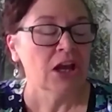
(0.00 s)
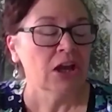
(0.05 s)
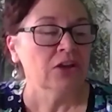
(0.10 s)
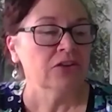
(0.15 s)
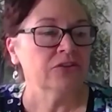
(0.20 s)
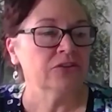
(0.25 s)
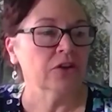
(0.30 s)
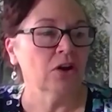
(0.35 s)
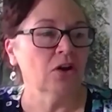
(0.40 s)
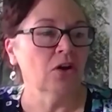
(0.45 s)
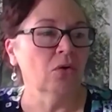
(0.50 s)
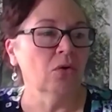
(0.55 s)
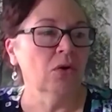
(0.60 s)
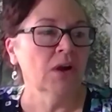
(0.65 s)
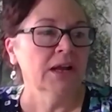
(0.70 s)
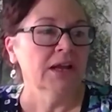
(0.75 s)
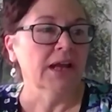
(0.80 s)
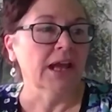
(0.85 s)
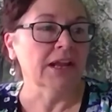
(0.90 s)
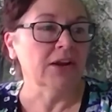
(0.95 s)
So,
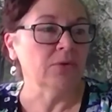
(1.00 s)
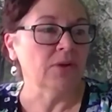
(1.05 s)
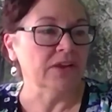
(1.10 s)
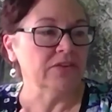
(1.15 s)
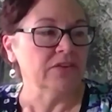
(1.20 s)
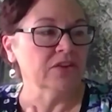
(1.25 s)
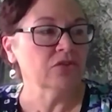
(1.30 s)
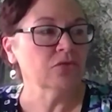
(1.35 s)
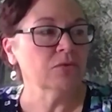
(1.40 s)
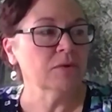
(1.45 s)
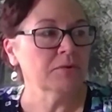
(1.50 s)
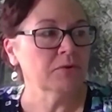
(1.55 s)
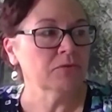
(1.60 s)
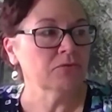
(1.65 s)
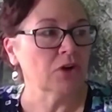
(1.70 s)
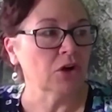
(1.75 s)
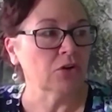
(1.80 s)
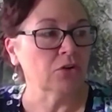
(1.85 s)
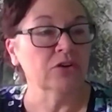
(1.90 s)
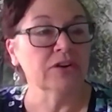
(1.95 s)
anyways, this woman
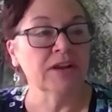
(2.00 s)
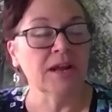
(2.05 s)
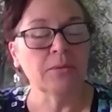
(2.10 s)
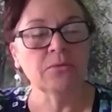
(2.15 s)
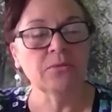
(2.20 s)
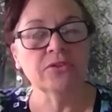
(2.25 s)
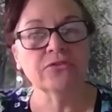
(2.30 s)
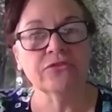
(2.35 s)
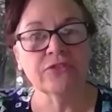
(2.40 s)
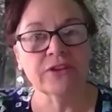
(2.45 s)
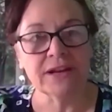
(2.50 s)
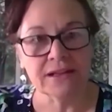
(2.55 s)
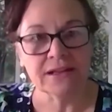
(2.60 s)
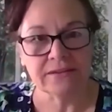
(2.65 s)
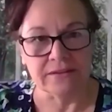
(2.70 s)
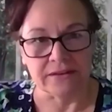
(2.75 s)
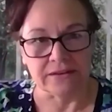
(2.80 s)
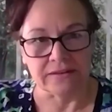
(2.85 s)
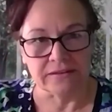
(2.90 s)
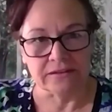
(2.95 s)
wrote, her name was
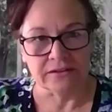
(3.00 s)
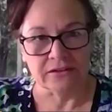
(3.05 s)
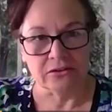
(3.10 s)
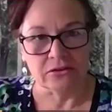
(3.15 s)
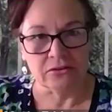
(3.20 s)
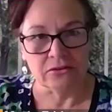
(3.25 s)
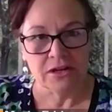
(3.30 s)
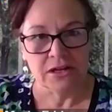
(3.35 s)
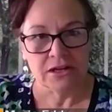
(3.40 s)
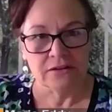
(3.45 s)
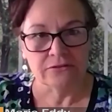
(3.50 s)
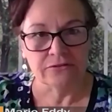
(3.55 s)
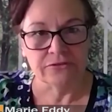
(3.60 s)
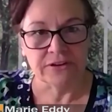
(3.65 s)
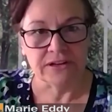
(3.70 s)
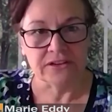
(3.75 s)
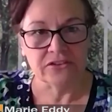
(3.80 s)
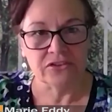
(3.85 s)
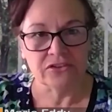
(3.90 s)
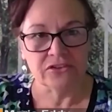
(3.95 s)
Frances, you know,
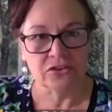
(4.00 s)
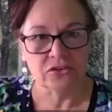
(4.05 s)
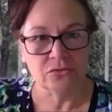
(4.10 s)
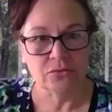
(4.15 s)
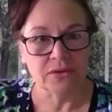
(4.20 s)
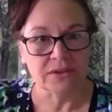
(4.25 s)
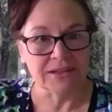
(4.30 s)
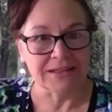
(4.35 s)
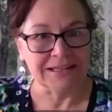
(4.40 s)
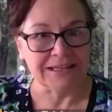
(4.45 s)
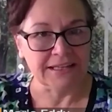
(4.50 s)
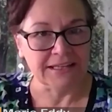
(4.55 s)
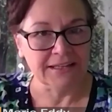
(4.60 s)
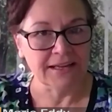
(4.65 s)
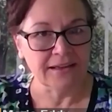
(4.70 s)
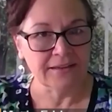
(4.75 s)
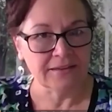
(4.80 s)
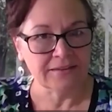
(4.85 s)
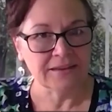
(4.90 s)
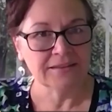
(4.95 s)
Frances with an
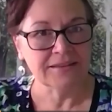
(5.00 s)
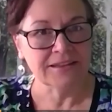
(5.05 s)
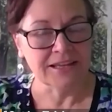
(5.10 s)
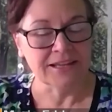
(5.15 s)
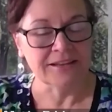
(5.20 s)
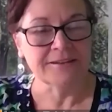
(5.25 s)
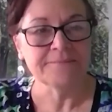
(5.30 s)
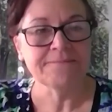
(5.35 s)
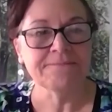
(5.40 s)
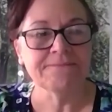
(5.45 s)
ES at the end.